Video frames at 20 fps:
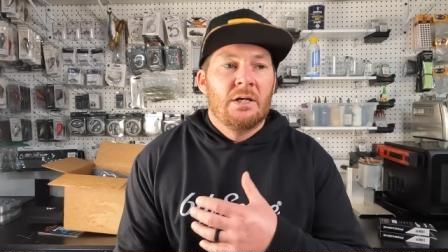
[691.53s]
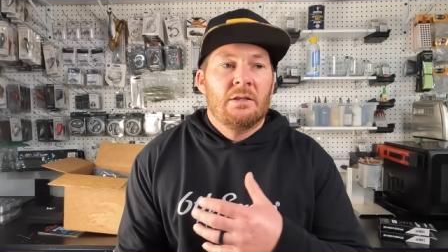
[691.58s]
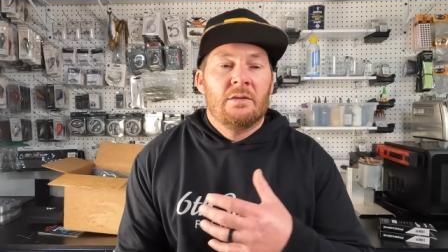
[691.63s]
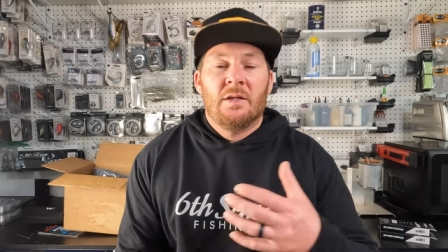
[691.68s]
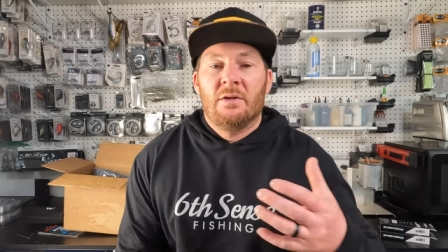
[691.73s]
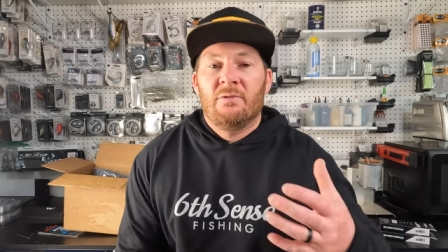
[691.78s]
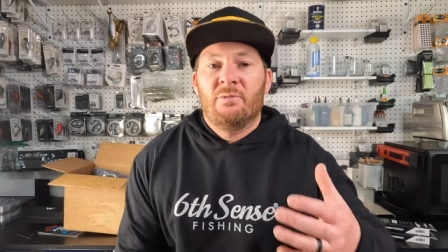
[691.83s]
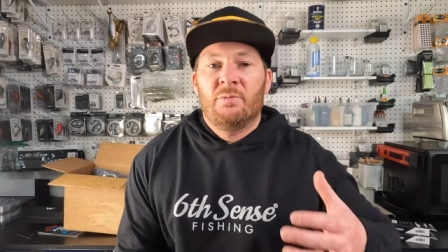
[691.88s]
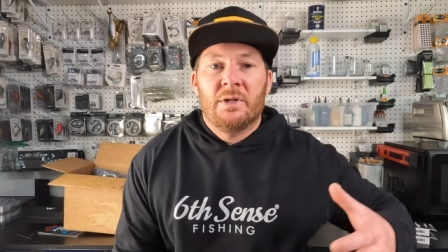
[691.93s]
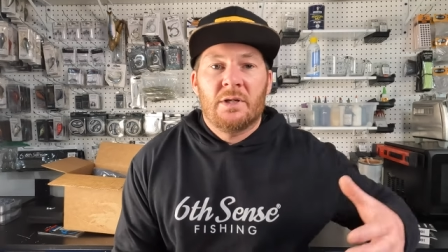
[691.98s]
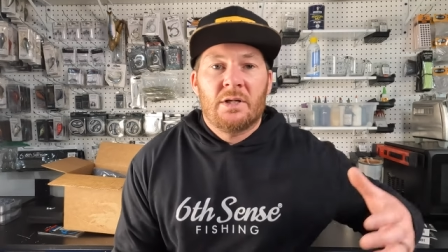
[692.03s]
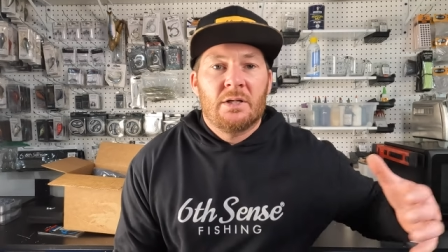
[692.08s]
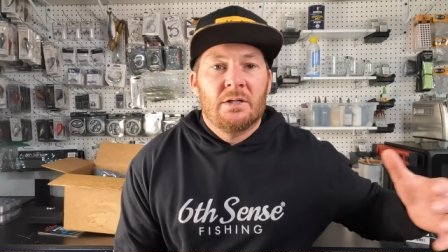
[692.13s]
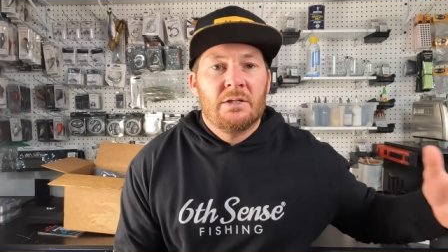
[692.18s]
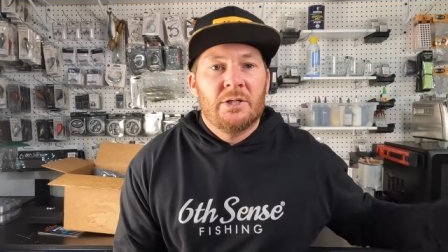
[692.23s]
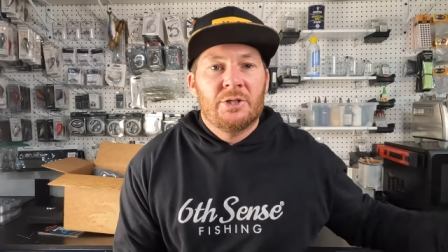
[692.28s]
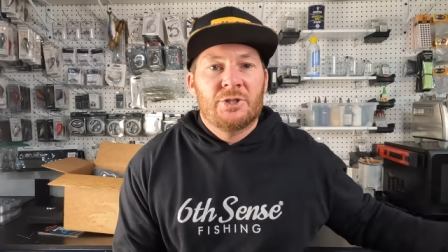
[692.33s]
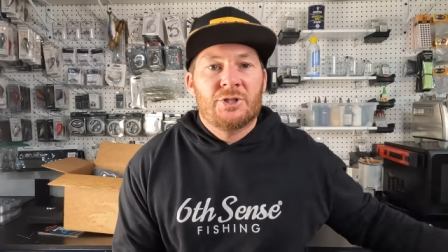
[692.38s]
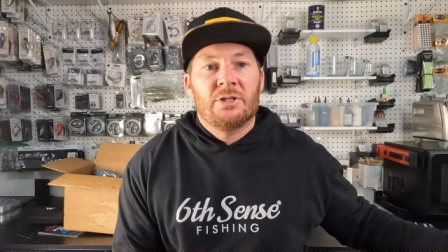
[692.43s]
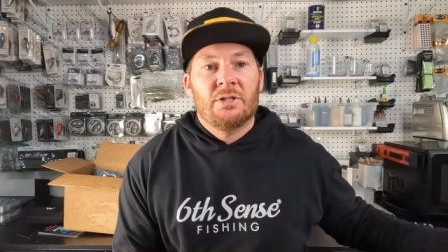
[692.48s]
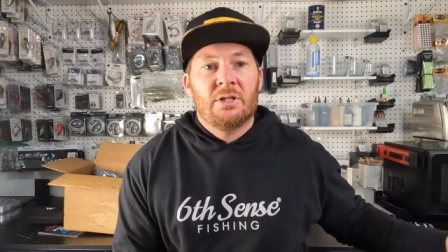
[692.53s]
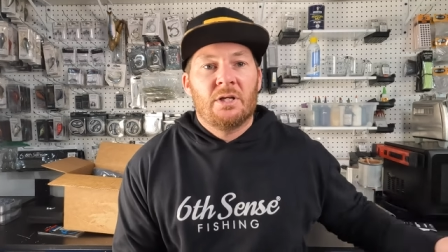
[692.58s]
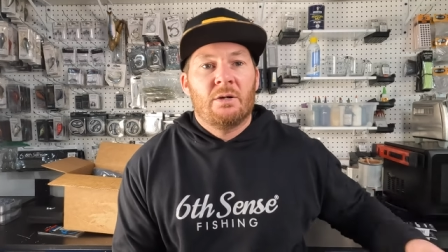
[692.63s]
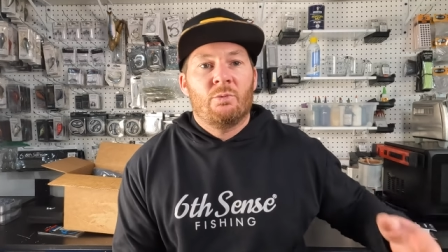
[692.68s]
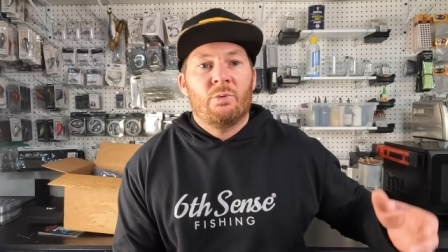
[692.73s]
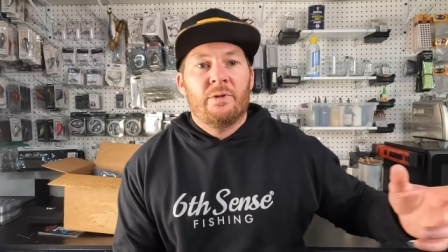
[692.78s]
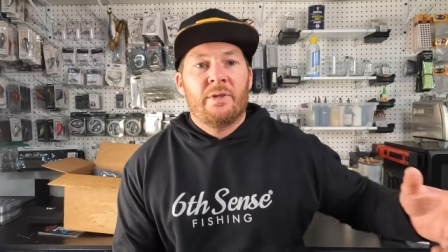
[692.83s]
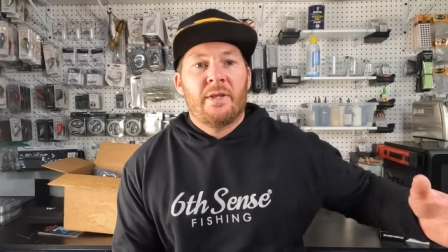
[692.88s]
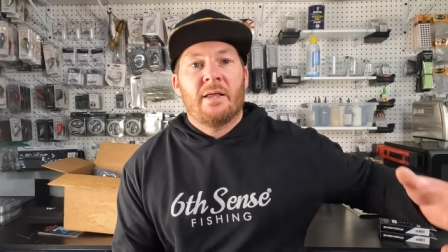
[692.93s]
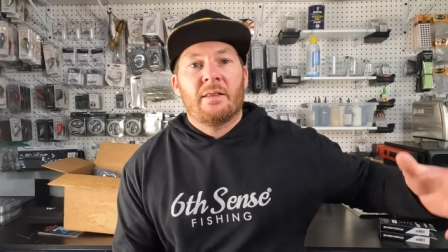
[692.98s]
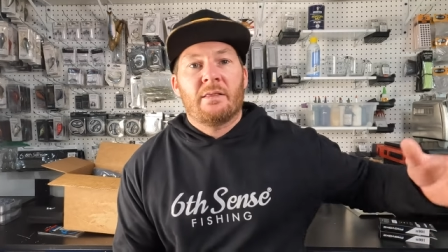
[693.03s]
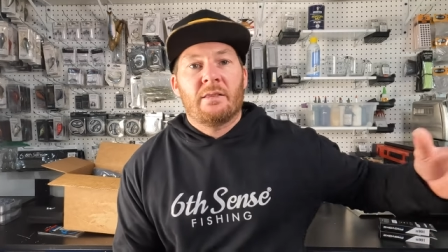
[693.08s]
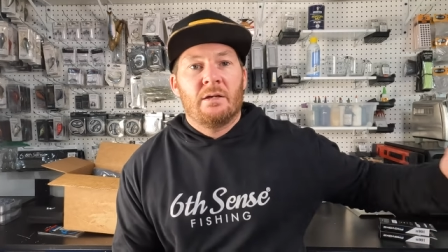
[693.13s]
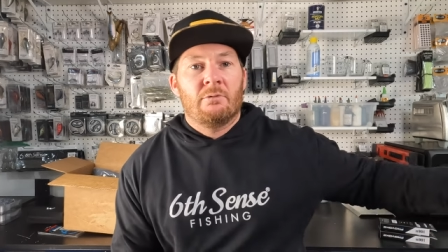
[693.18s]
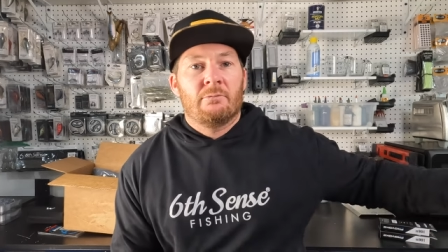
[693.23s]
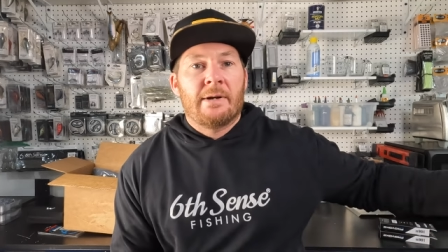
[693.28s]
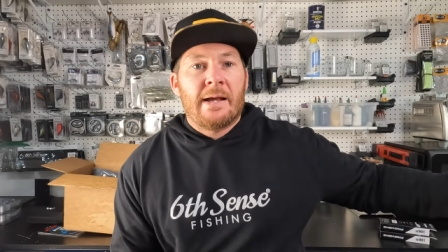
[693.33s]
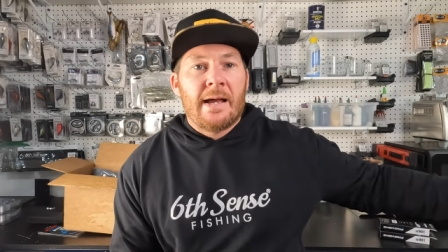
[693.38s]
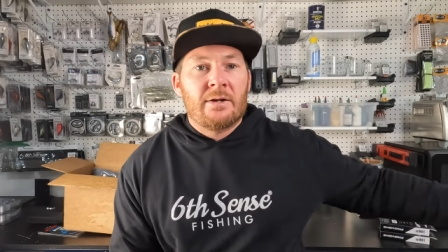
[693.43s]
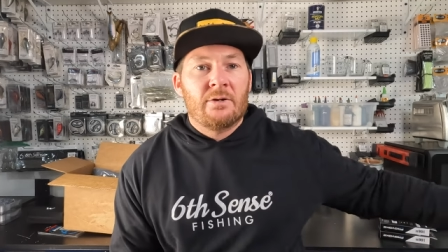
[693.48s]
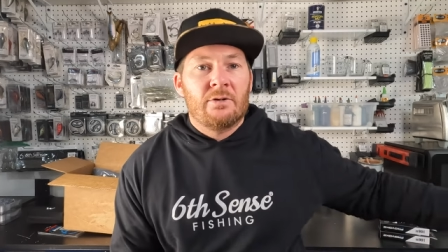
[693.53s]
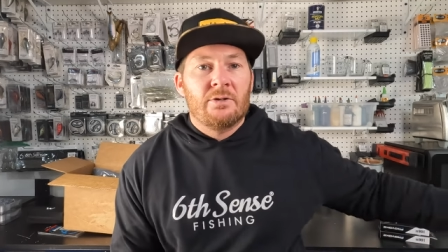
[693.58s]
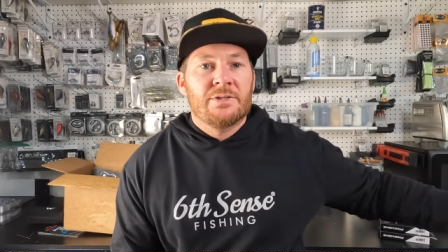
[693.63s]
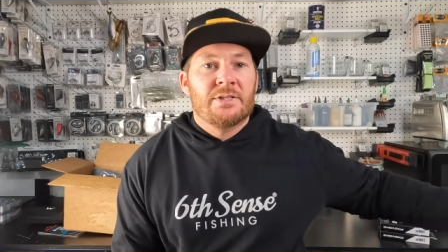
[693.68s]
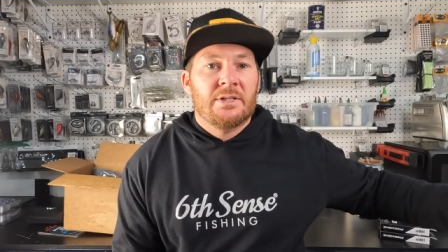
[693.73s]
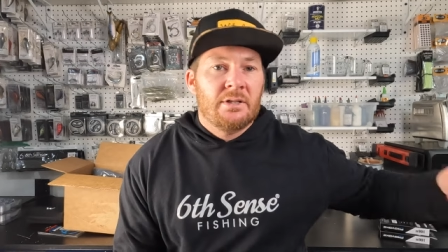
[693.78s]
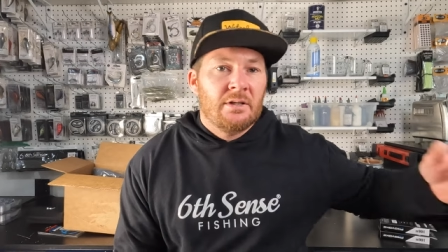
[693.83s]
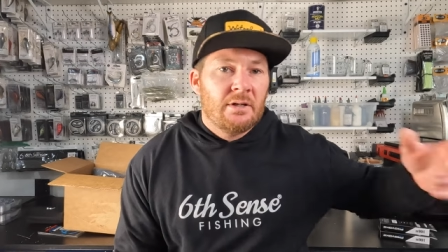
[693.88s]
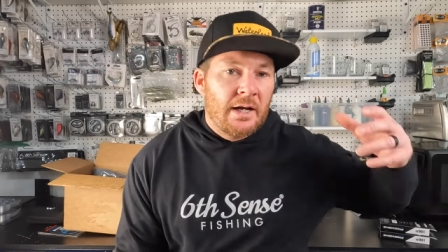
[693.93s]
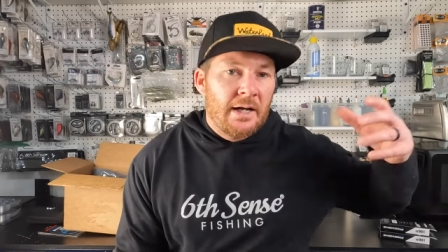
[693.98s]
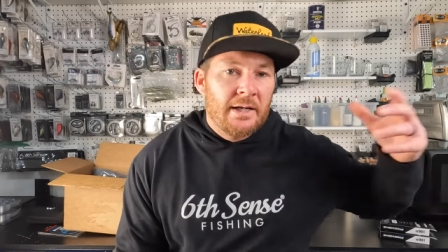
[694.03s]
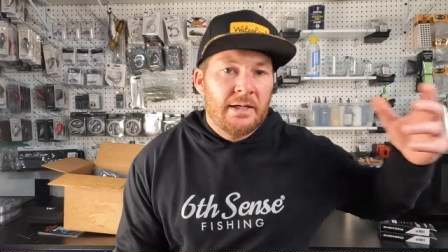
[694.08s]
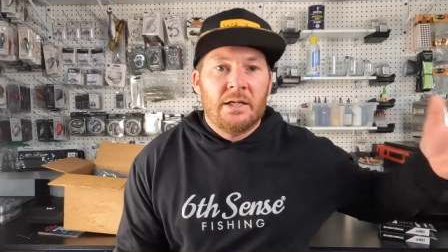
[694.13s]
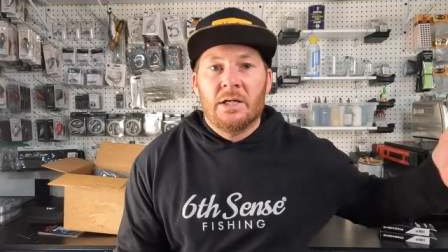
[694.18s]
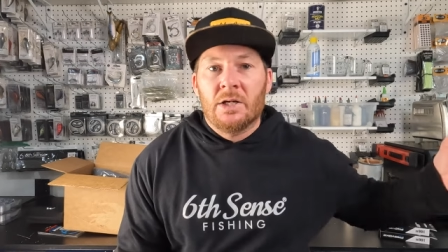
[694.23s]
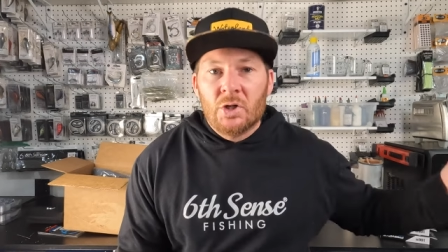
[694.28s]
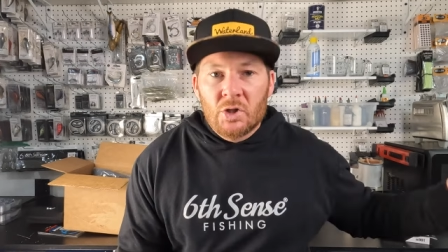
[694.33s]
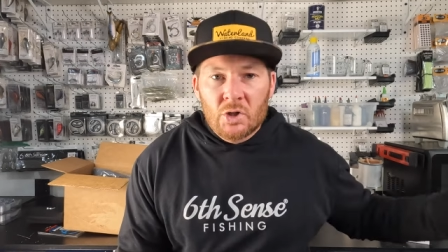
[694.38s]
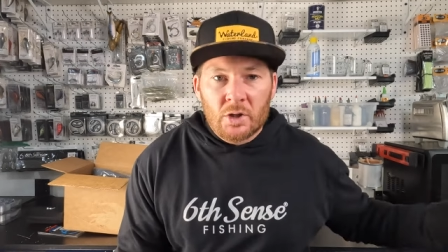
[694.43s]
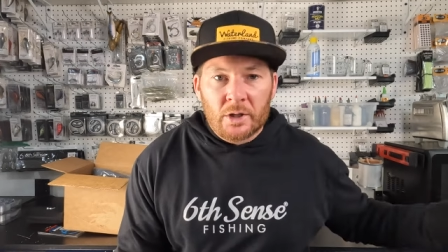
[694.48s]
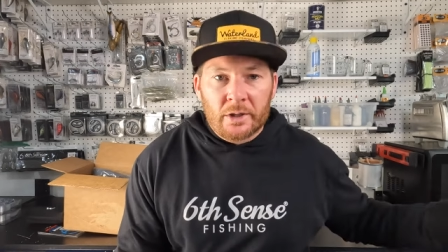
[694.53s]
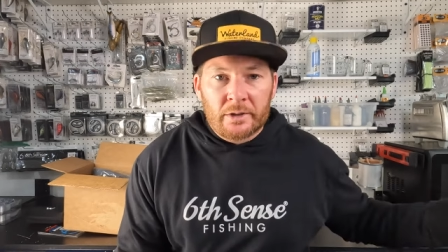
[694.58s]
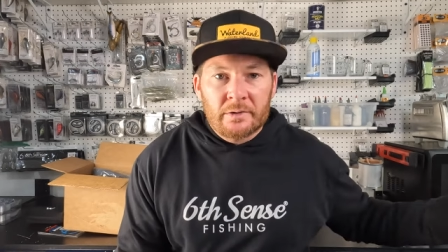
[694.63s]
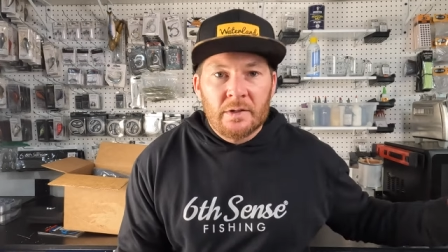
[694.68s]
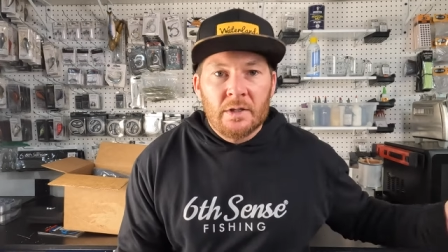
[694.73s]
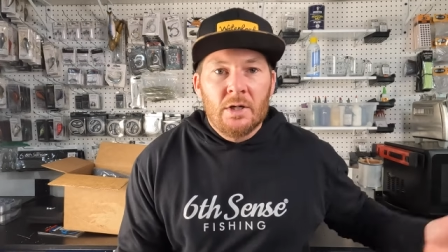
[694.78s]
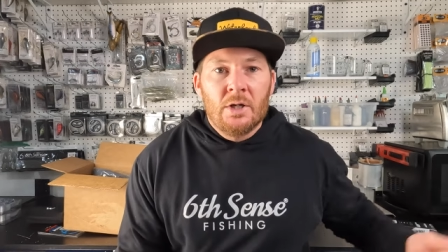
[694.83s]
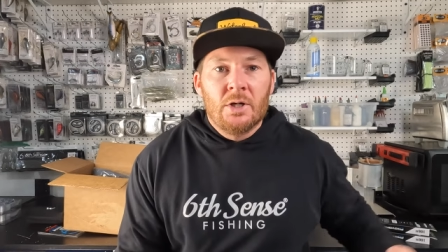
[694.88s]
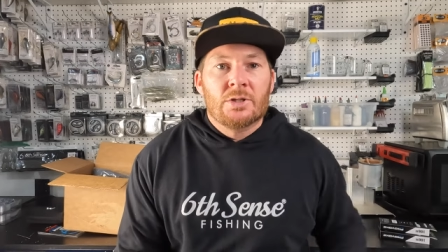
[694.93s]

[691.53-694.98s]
they've been conditioned that when that thing rattles, I get hooked.